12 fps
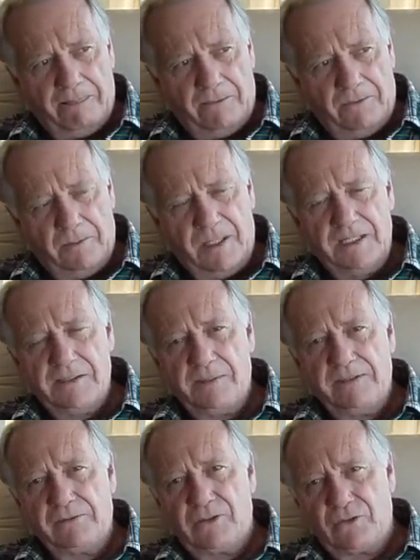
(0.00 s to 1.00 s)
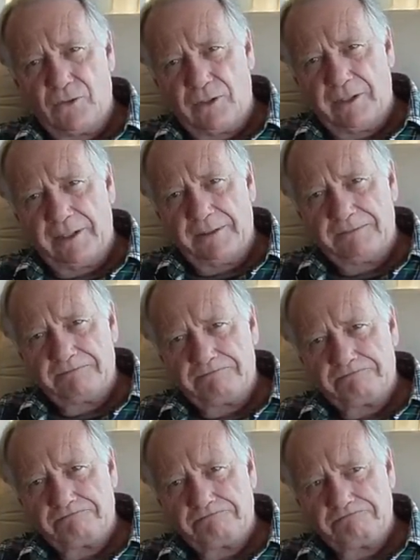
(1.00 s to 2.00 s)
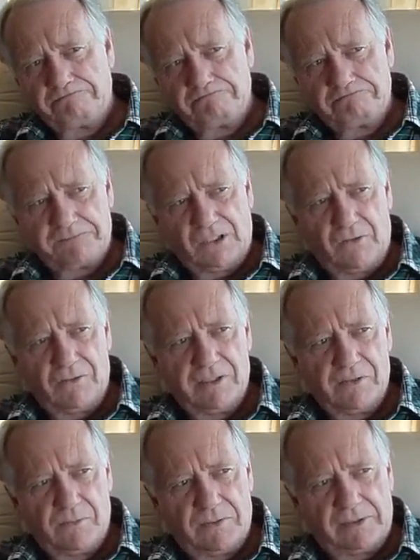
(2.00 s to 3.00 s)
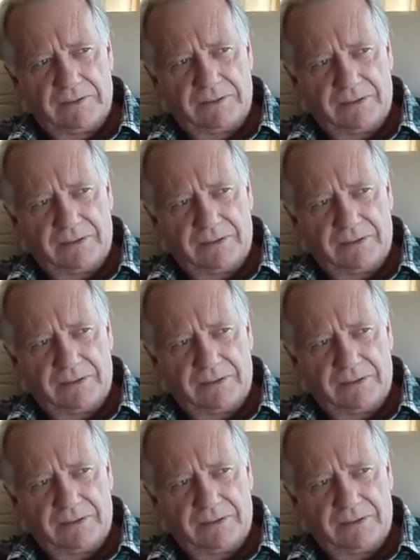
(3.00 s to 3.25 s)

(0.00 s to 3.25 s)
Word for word: It reminds me of a story. As long as we're